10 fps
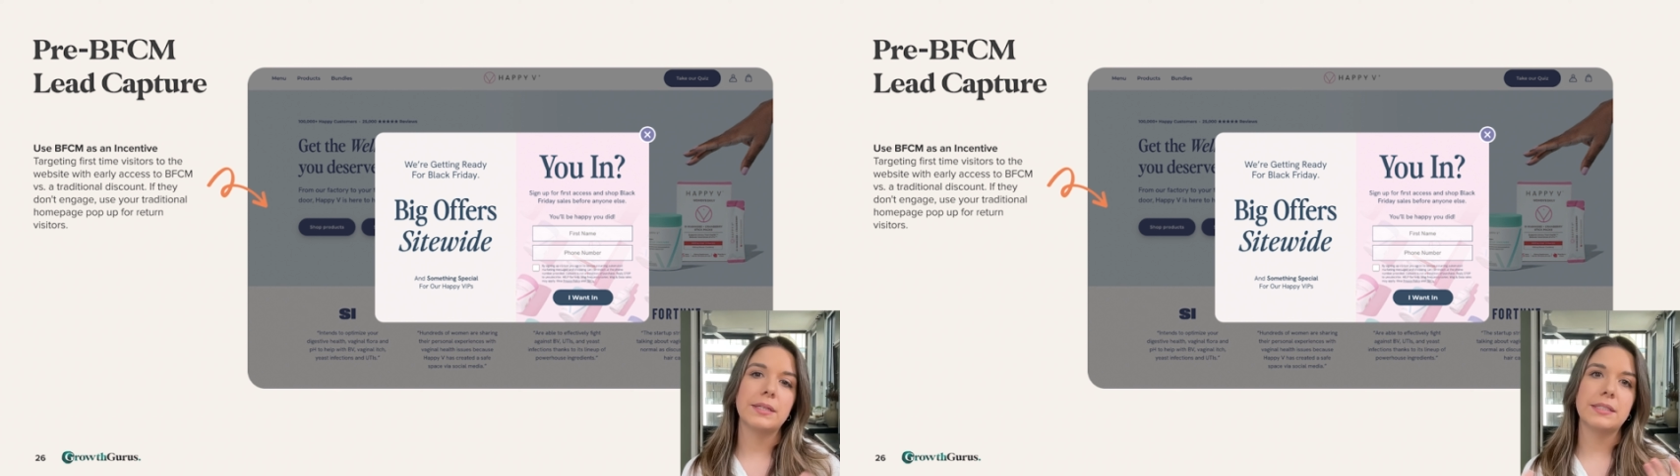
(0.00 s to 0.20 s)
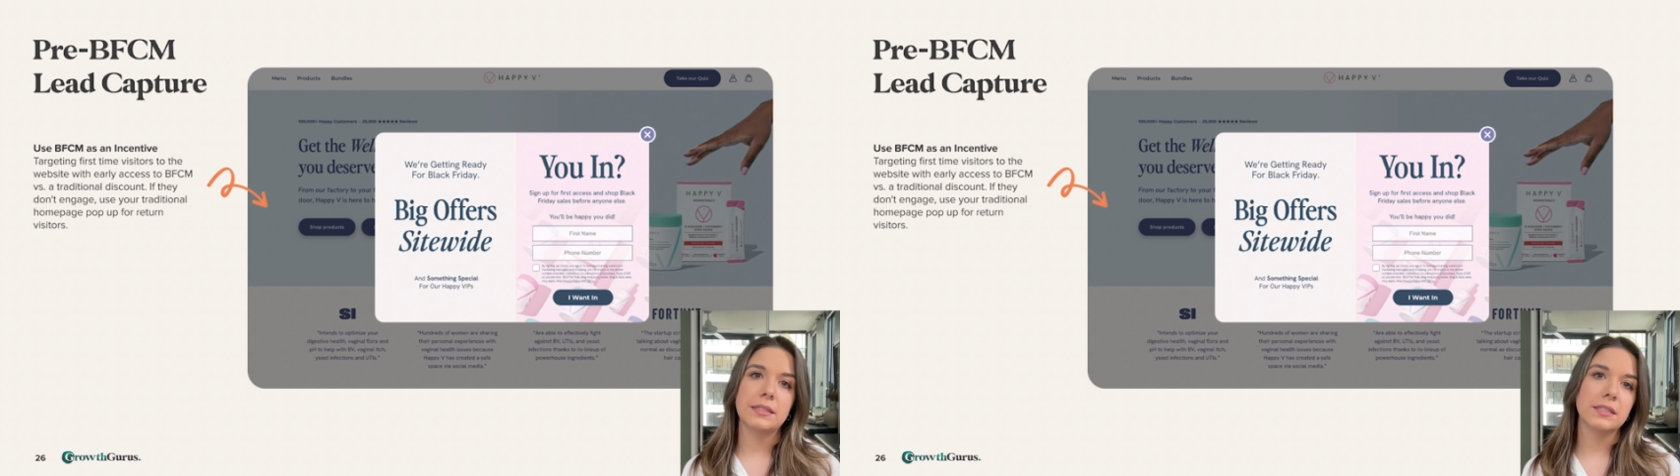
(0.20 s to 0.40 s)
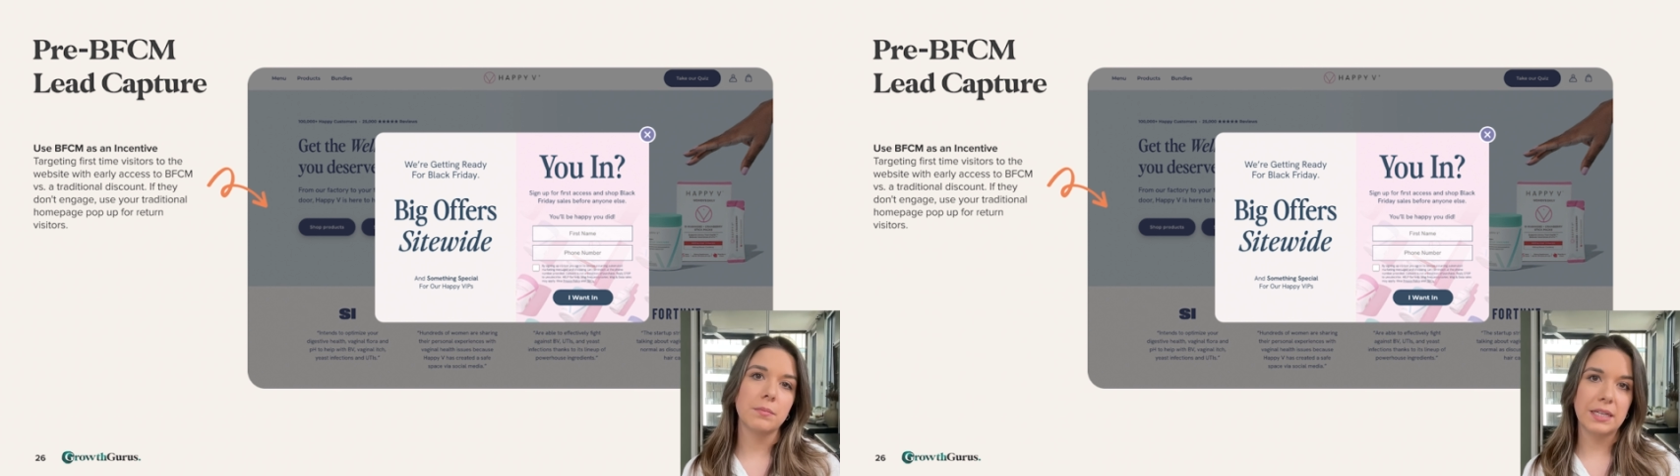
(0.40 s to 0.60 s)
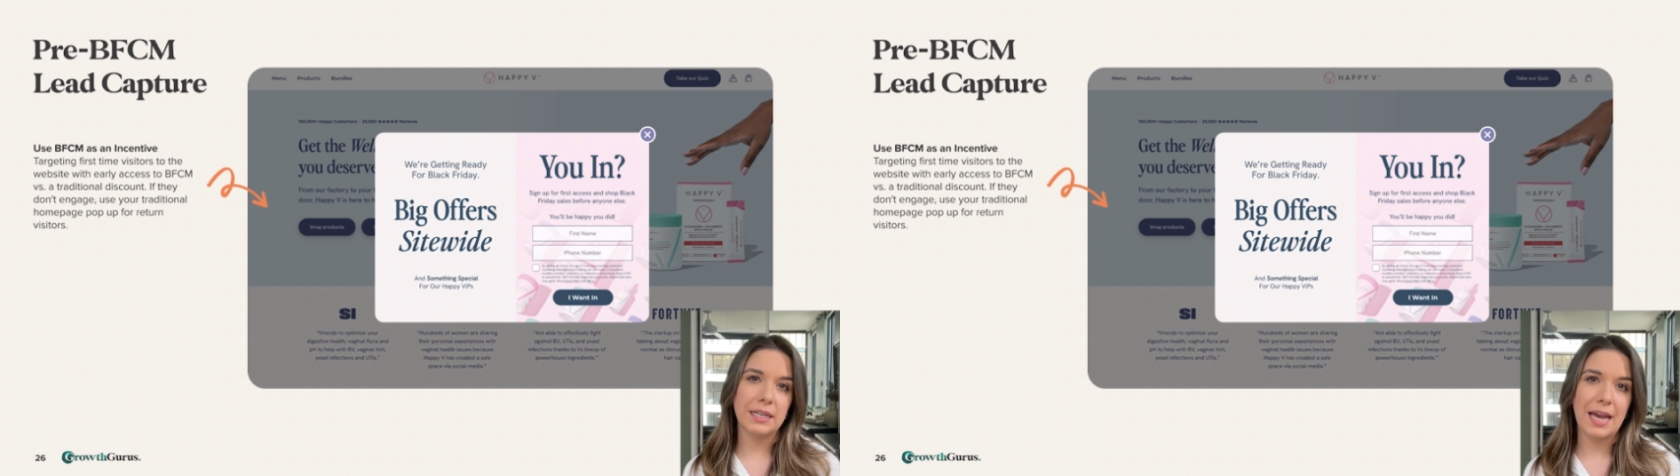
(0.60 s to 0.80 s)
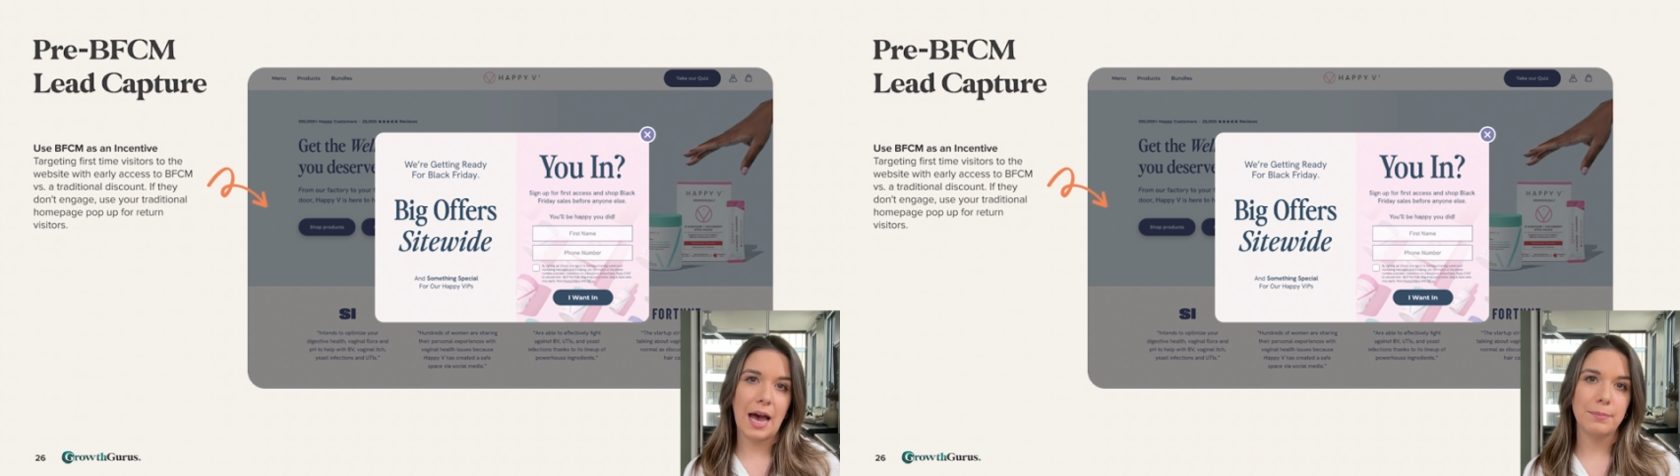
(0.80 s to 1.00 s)
implementing some
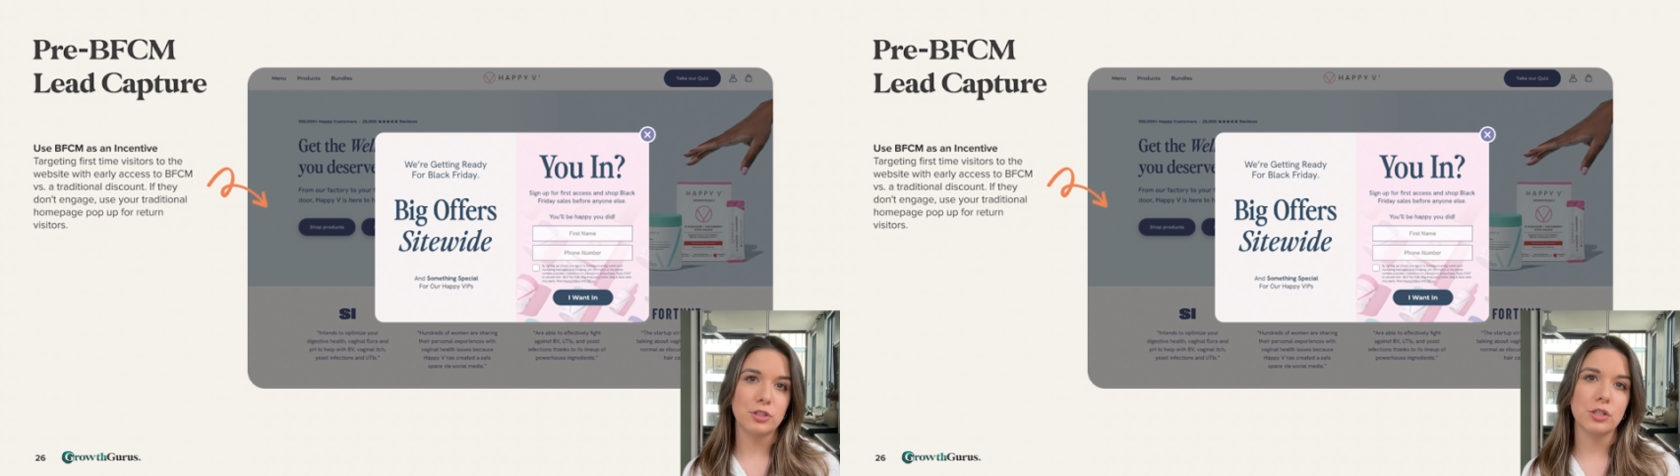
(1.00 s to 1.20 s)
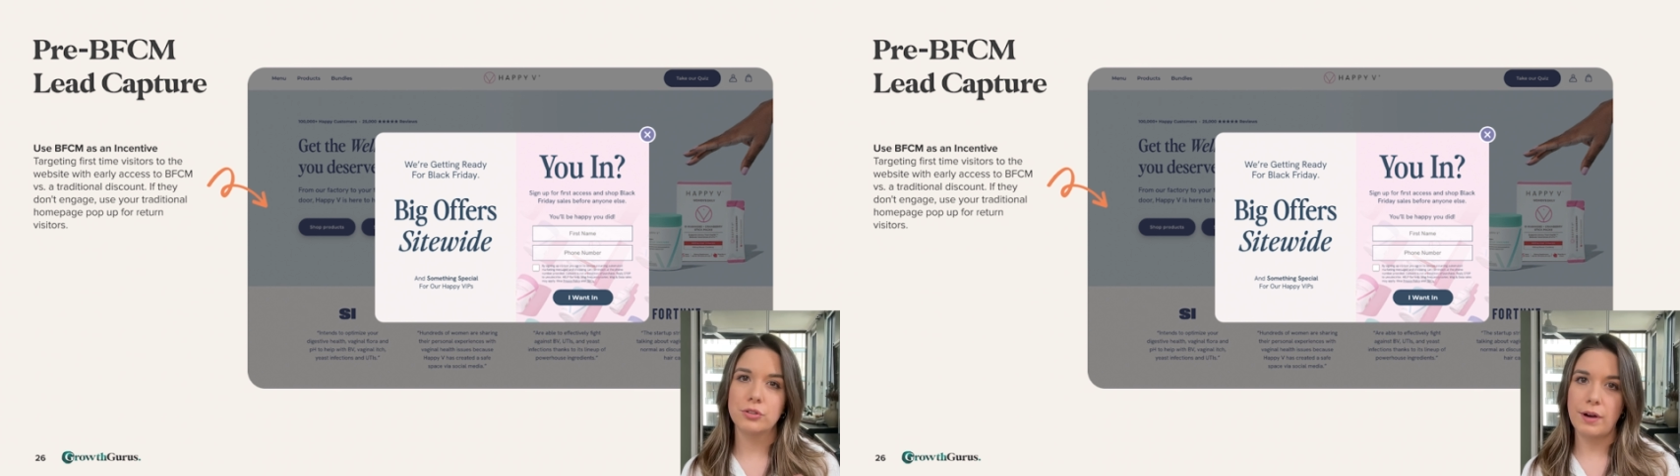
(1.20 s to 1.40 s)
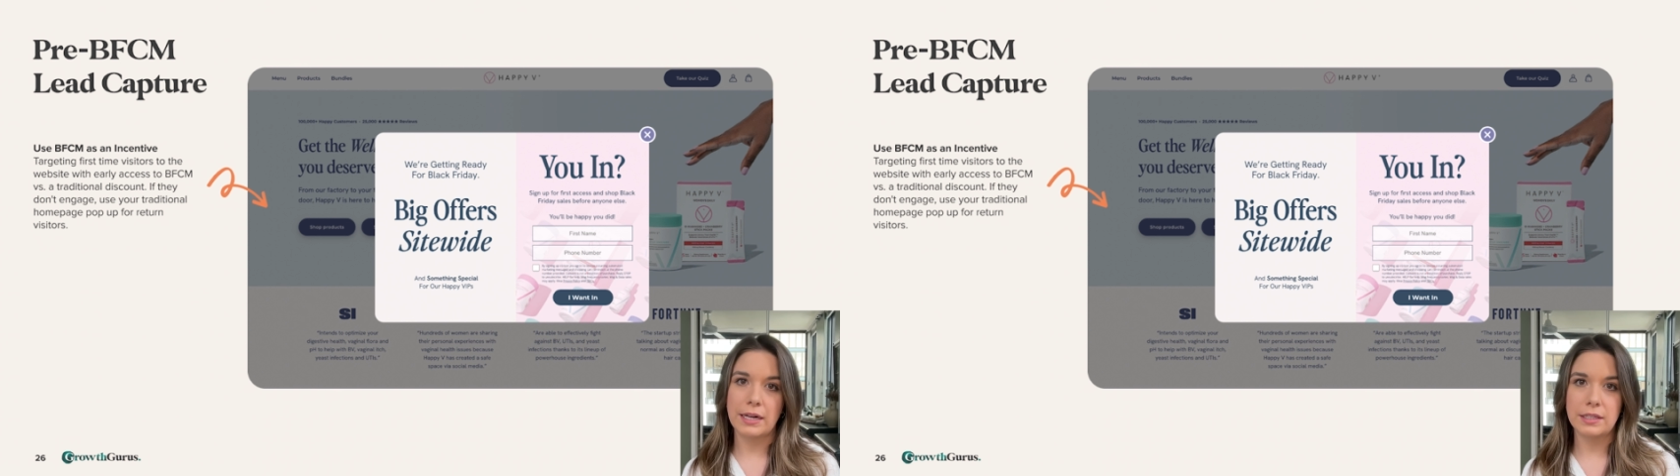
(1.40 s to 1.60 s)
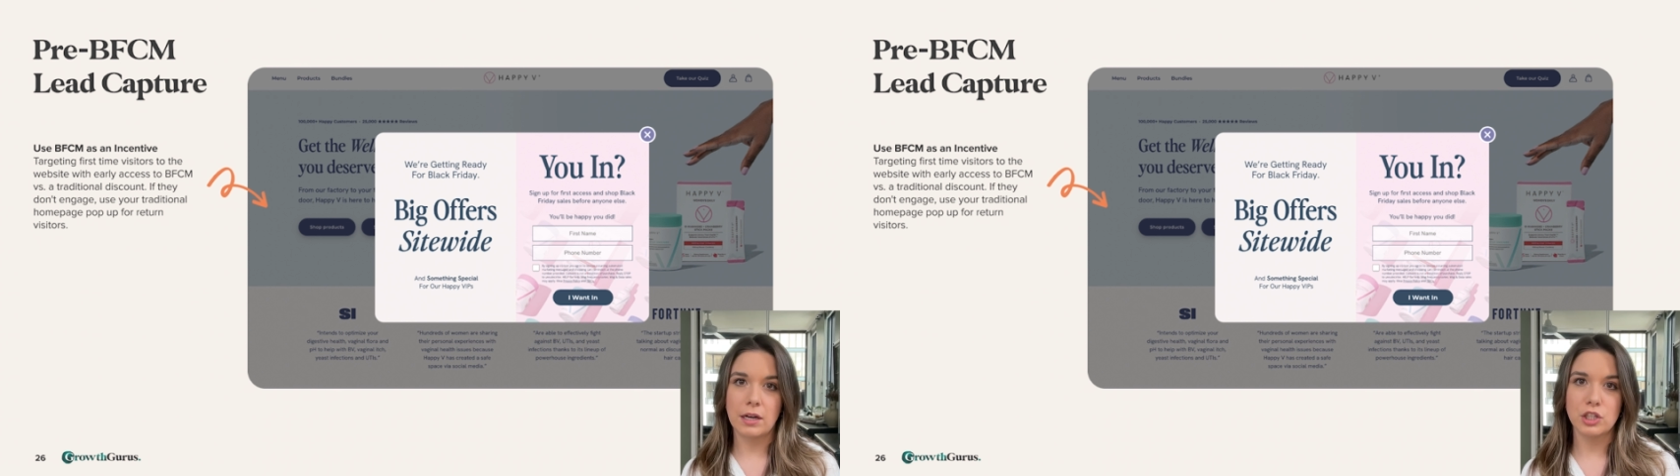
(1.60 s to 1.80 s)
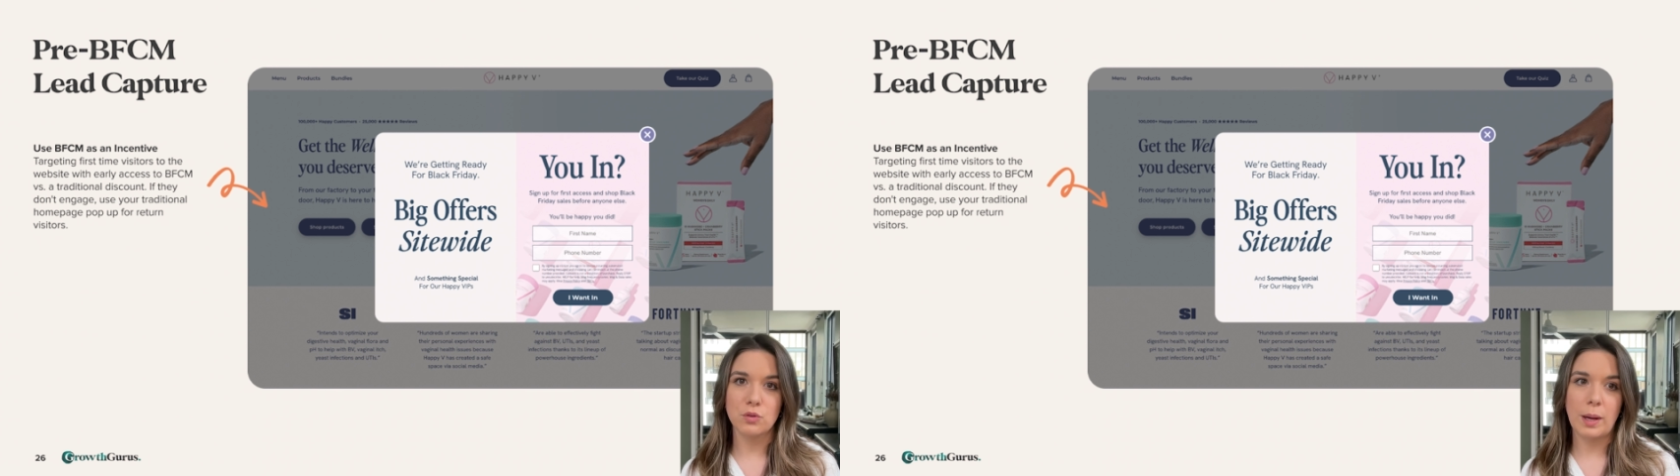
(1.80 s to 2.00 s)
lead capture directly
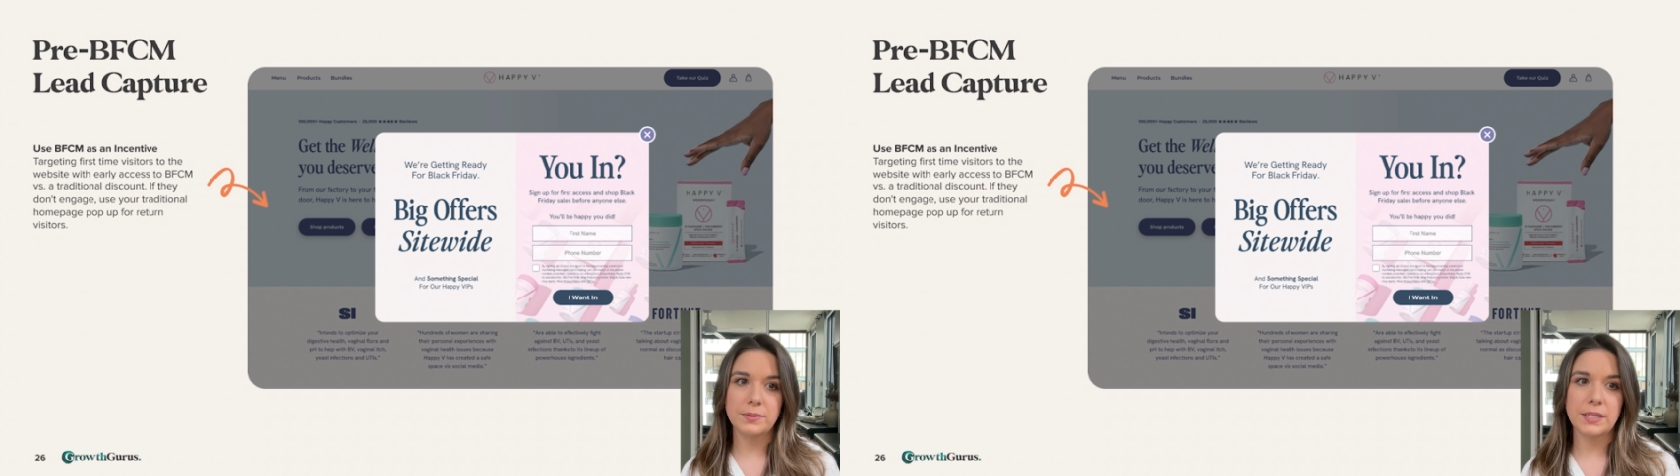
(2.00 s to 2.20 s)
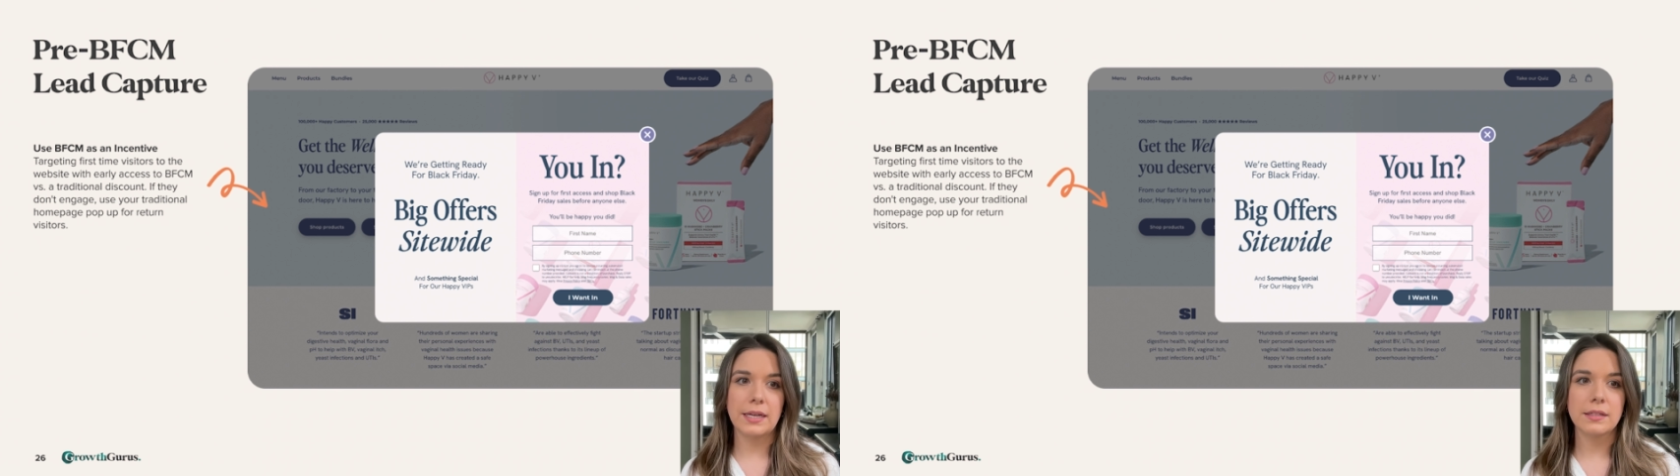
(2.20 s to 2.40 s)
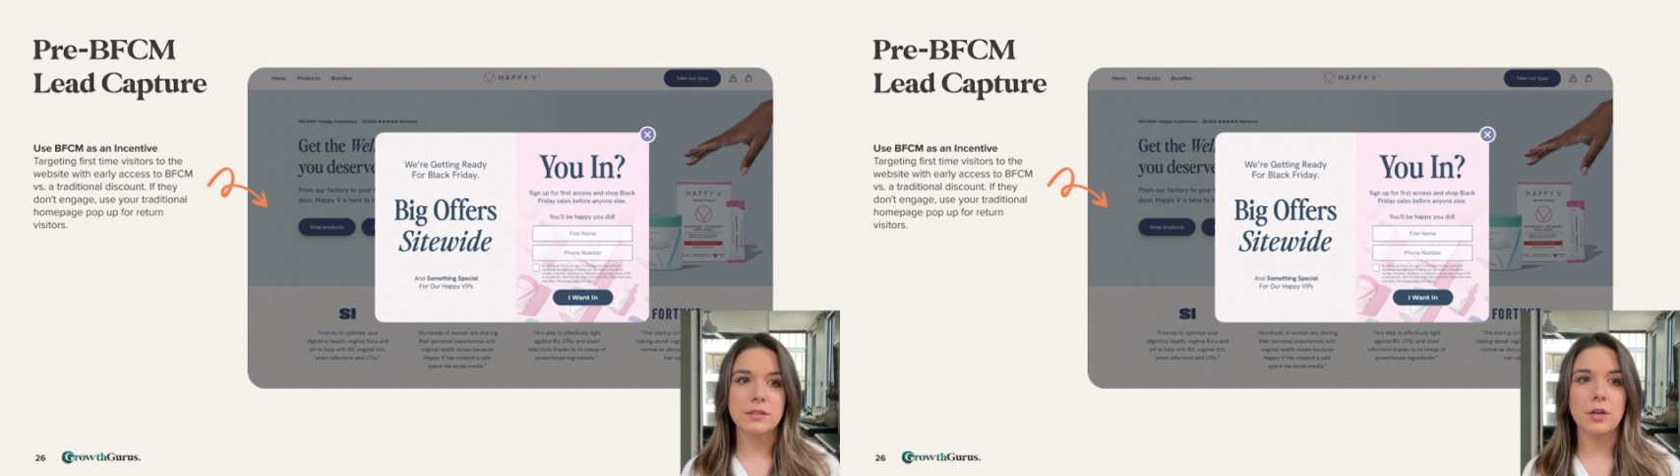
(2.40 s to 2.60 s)
on your website.